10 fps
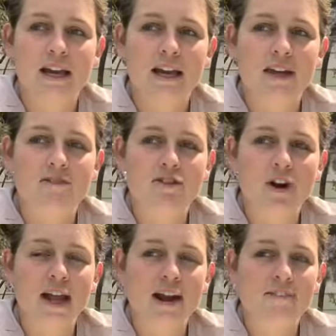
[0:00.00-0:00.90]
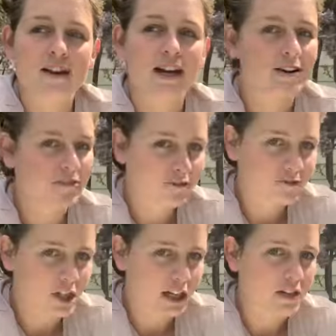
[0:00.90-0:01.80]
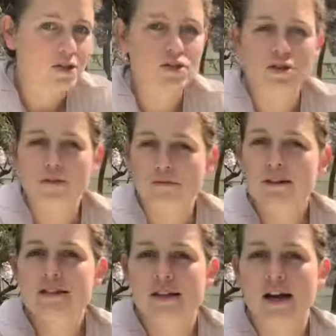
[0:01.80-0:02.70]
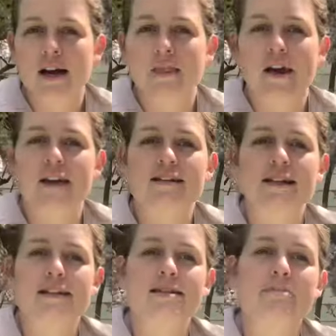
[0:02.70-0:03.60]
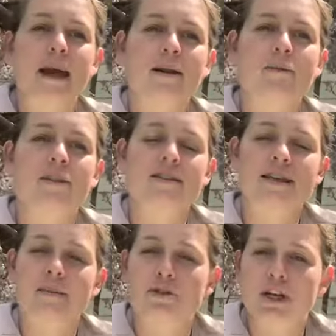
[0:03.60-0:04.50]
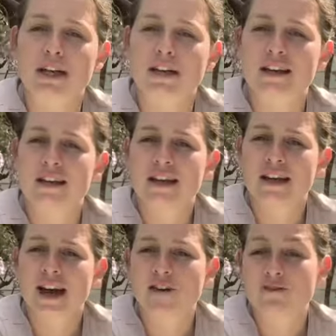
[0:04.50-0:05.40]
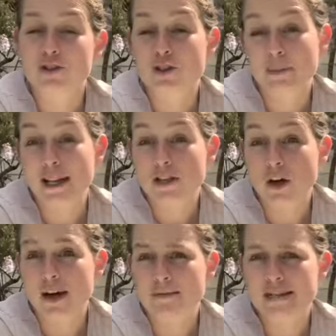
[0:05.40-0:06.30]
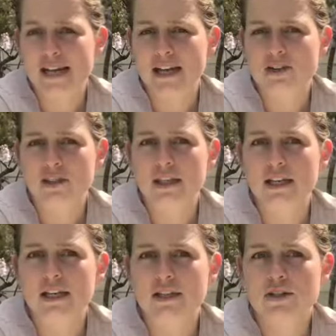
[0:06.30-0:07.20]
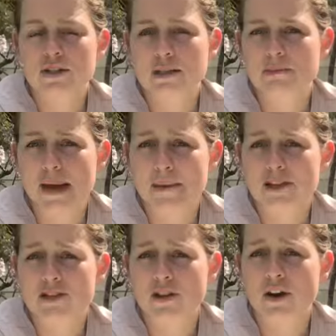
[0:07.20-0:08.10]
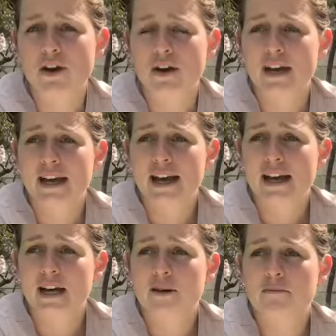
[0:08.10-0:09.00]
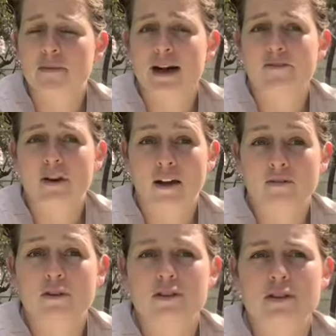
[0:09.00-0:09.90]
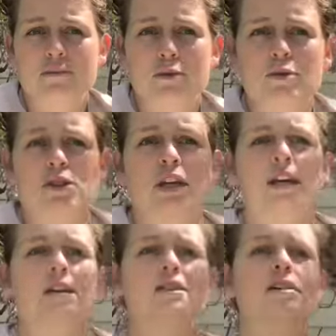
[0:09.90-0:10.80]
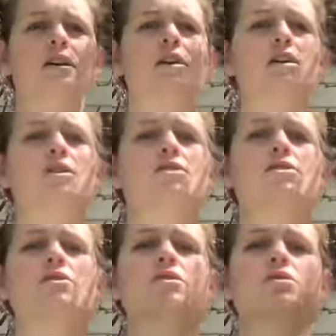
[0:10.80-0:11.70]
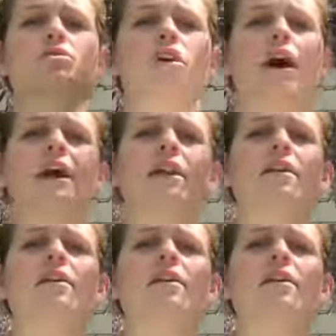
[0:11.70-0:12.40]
if you don't have enough chickens to your rooster, they can tend to mate with the same chicken a few too many times and actually do some damage. So I've got some more chickens to try and